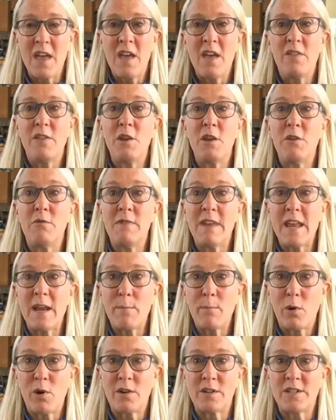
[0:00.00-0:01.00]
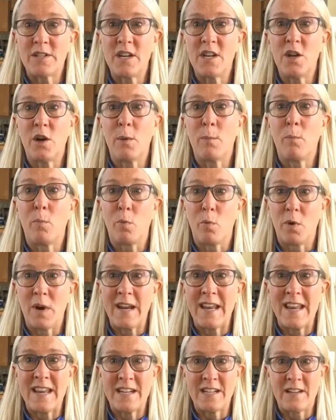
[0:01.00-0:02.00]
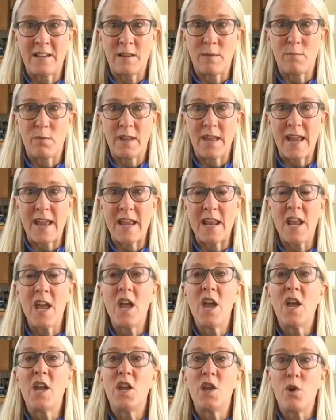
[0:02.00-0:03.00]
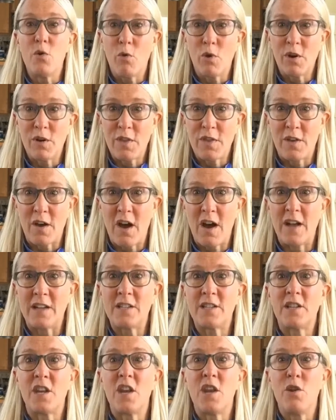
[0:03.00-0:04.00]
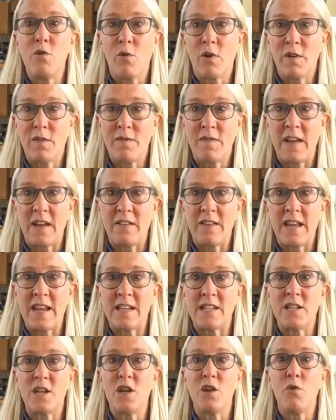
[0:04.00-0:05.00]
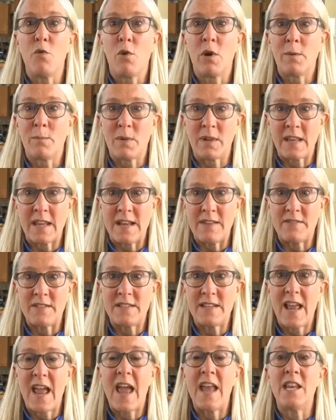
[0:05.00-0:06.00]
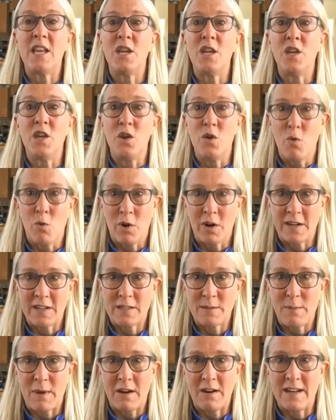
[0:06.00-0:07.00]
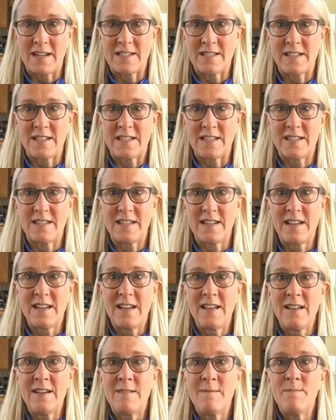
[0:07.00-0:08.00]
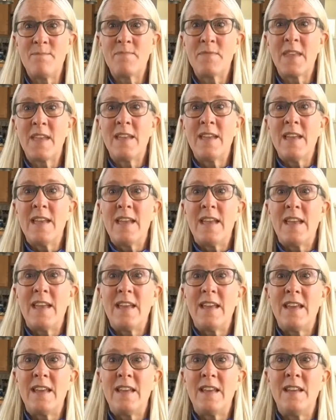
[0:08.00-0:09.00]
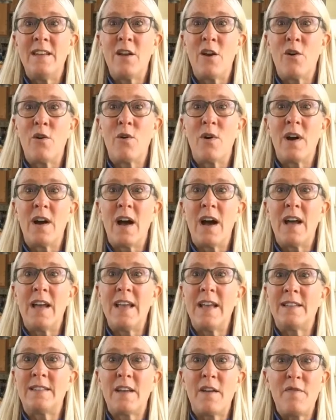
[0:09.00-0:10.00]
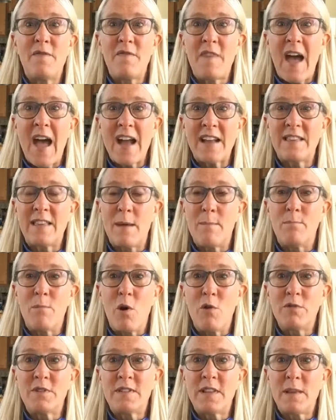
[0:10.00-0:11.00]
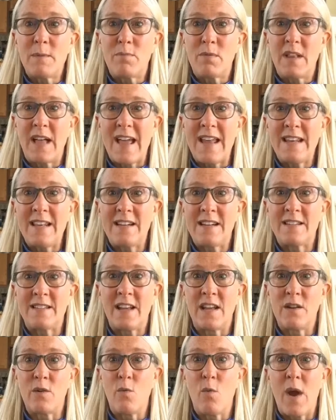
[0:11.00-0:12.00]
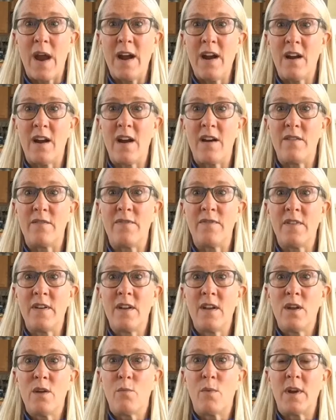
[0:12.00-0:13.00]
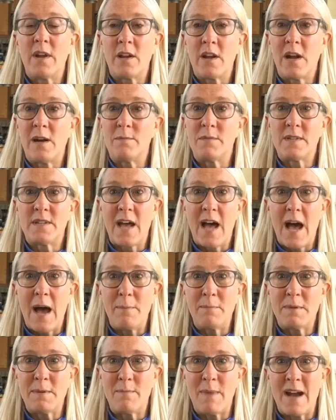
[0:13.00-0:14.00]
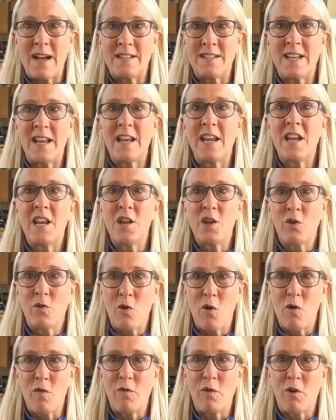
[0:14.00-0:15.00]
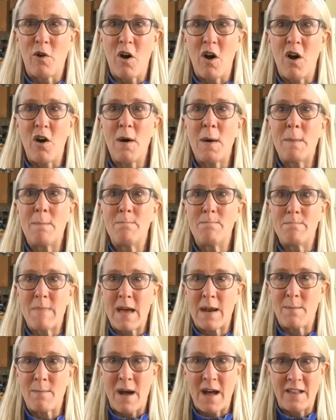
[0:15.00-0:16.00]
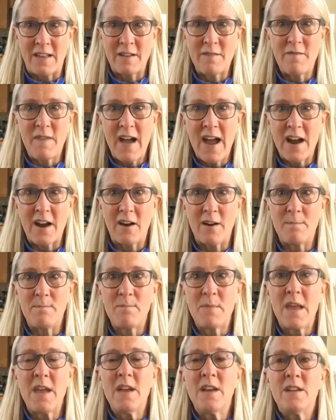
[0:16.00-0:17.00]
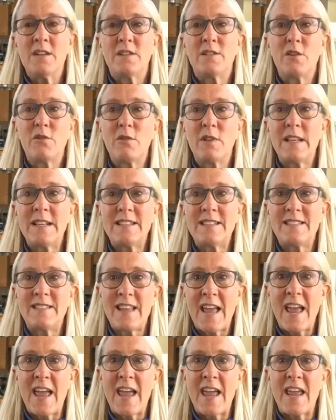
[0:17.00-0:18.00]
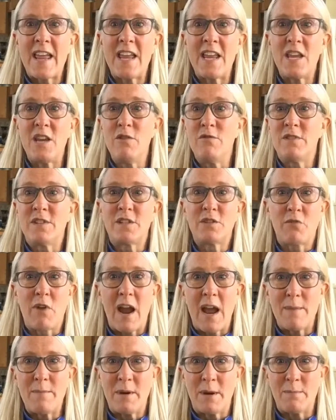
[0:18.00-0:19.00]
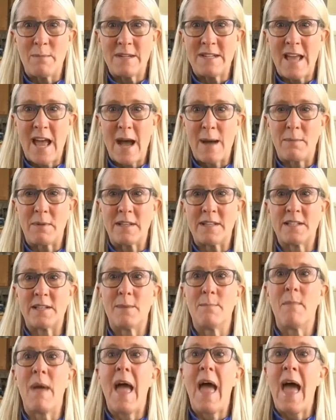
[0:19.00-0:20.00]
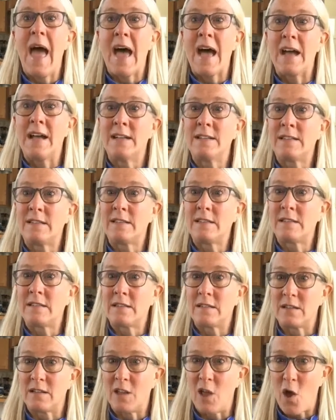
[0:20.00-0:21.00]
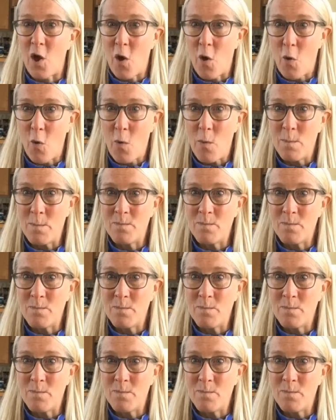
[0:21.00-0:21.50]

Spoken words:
the unique person you're bringing to the plate, your thoughts, your feelings, your beliefs, and your experiences. It's a fact that most of the planet is unaware of when it comes to optimizing your overall metabolic fire. So let's say you describe your metabolism as slow,